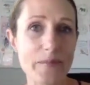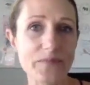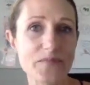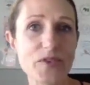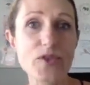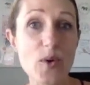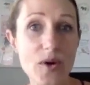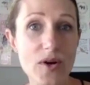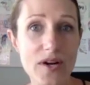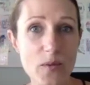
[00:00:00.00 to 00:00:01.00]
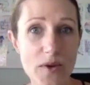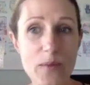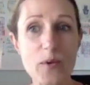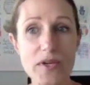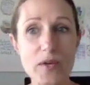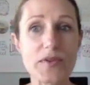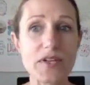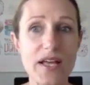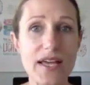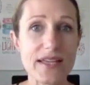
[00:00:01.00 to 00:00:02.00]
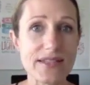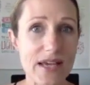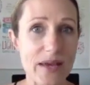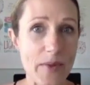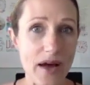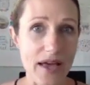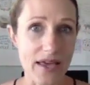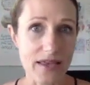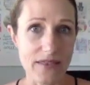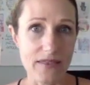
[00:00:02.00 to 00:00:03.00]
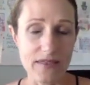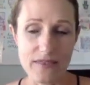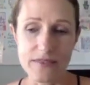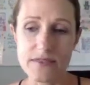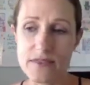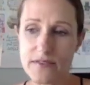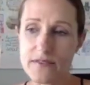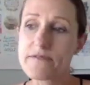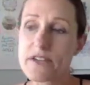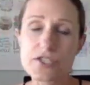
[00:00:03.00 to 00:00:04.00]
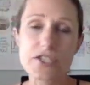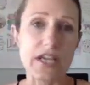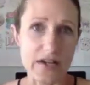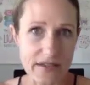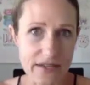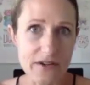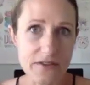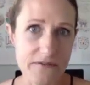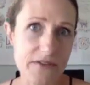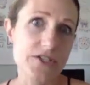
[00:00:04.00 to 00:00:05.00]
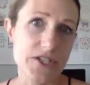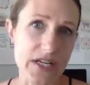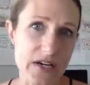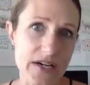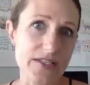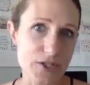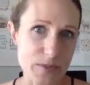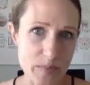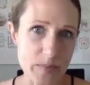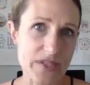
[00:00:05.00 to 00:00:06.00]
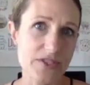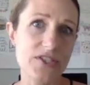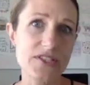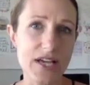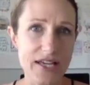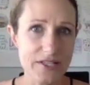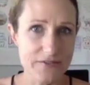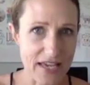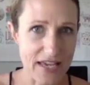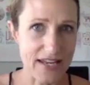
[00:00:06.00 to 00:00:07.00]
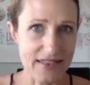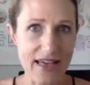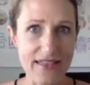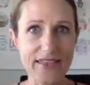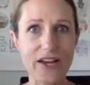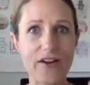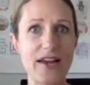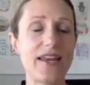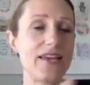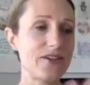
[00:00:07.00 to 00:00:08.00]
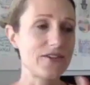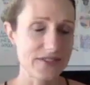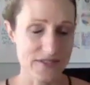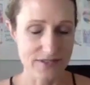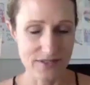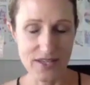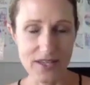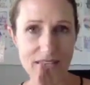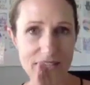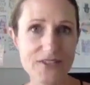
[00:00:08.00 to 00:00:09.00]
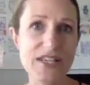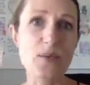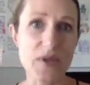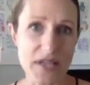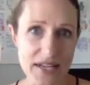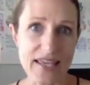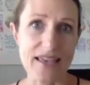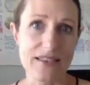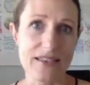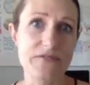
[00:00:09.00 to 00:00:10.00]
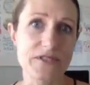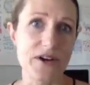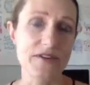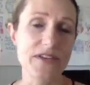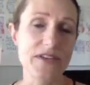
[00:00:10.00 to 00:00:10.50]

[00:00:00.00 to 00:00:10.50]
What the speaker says: nor when I'm working with clients am I the visionary. They're the visionary. It's just kind of getting that thing. All right, here's how we're going to get lift off.